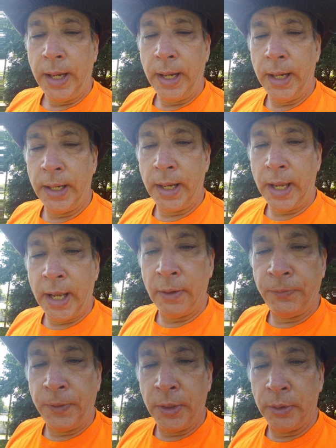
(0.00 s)
and I
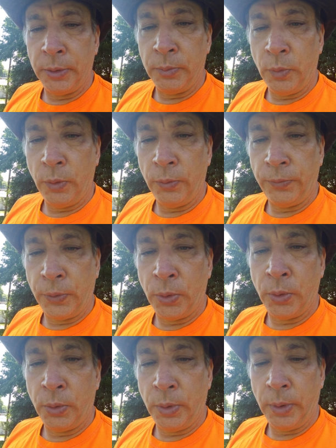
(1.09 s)
filled them
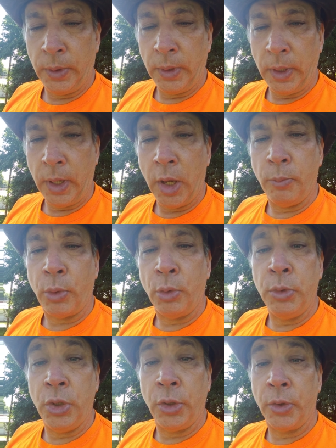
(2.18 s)
full of
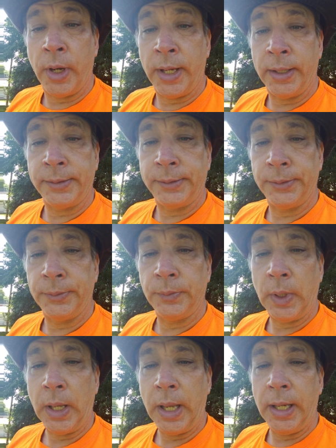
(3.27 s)
Bermuda grass.
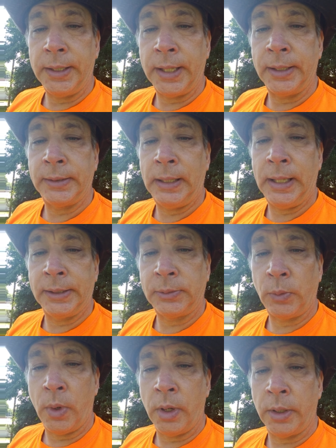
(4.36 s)
It takes less
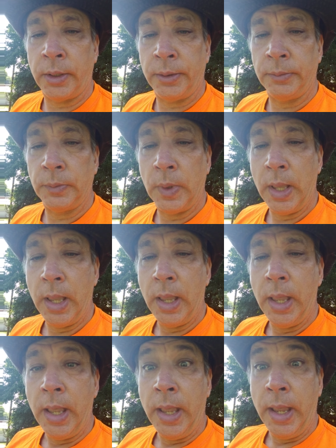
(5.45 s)
water.
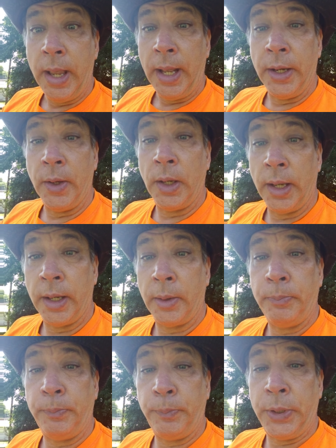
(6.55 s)
I know a lot of
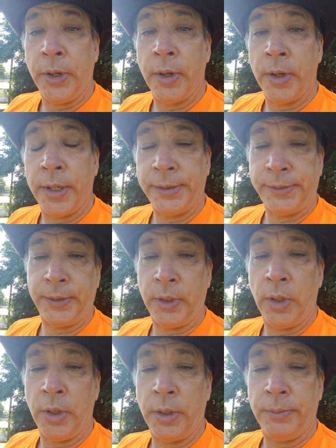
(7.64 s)
purists are
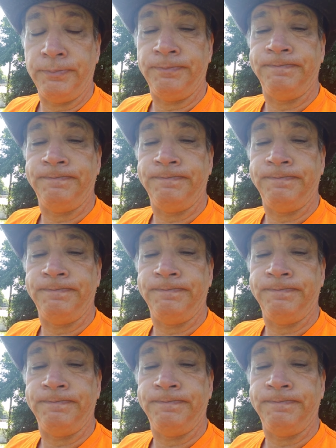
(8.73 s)
going to